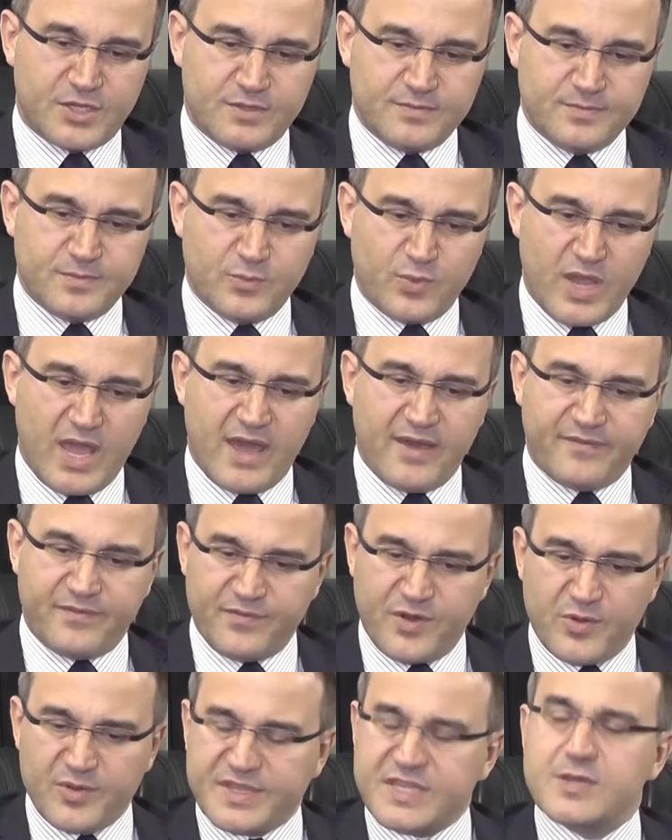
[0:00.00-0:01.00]
We have
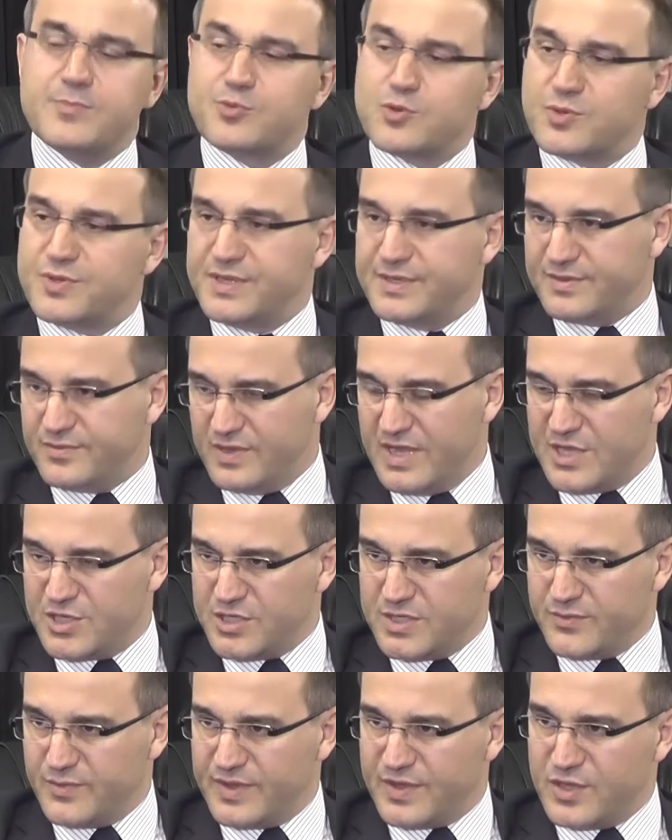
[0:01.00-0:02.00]
very deep-rooted
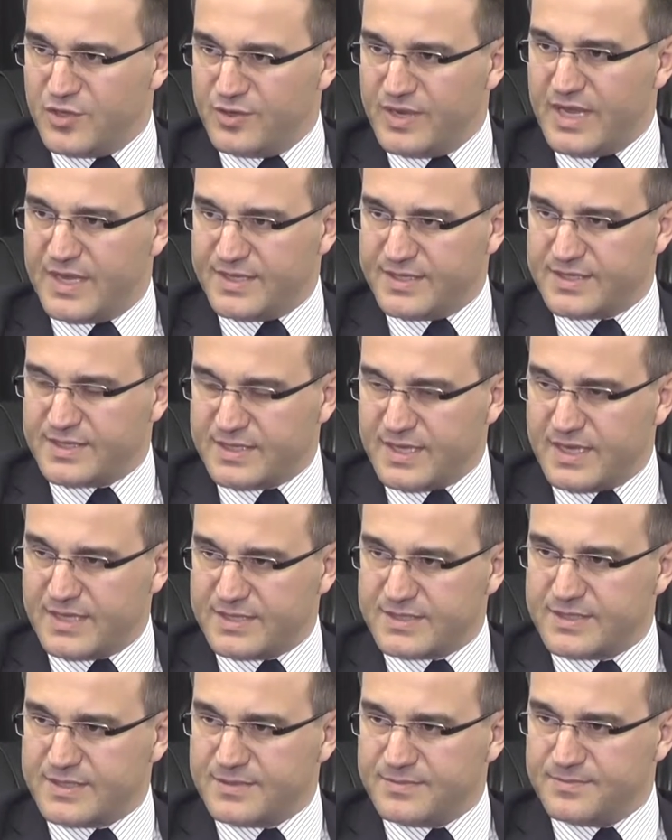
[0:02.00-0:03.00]
relations with the United
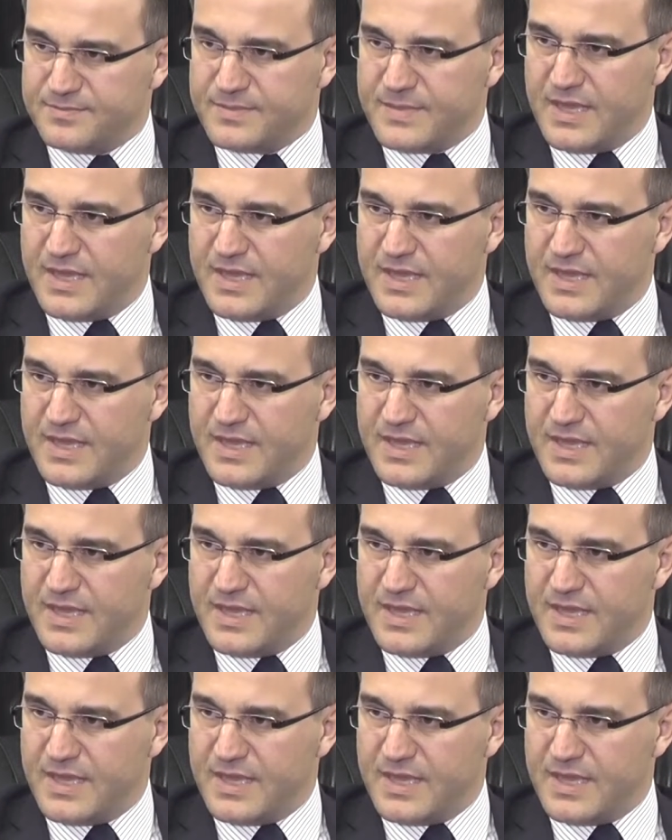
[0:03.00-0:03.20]
States,